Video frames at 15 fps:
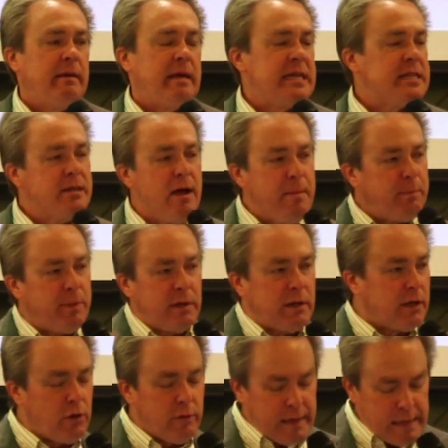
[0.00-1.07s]
He's not
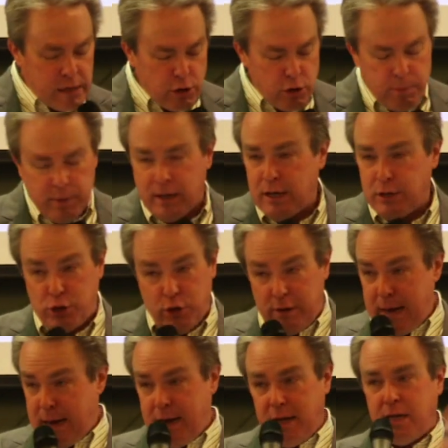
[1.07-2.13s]
belittling you because you
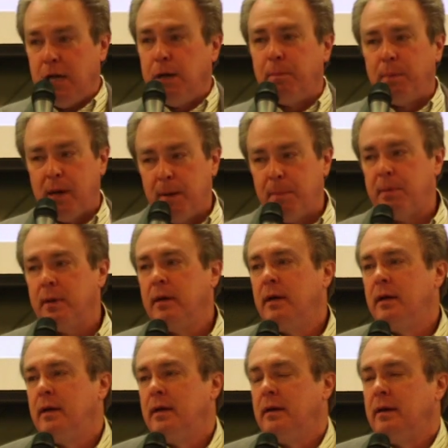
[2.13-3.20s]
can't keep up.
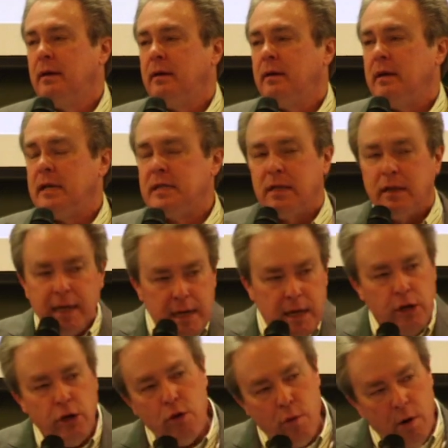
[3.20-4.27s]
He's leading
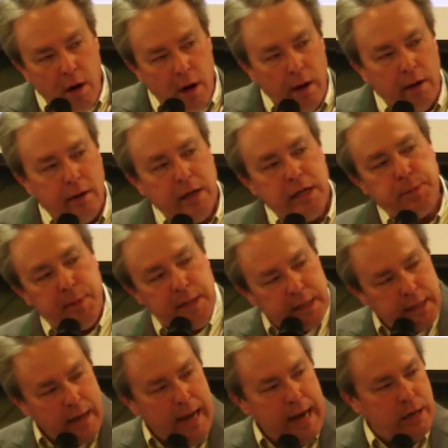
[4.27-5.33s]
you on. He's
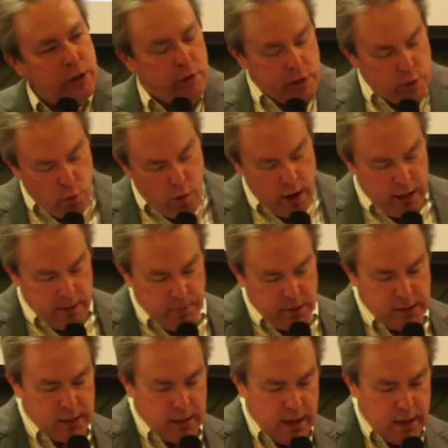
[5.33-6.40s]
beside you. He's walking
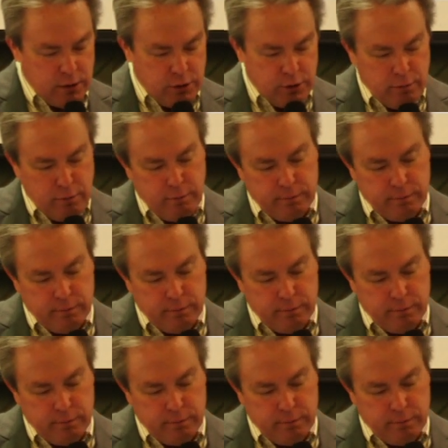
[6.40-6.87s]
beside you.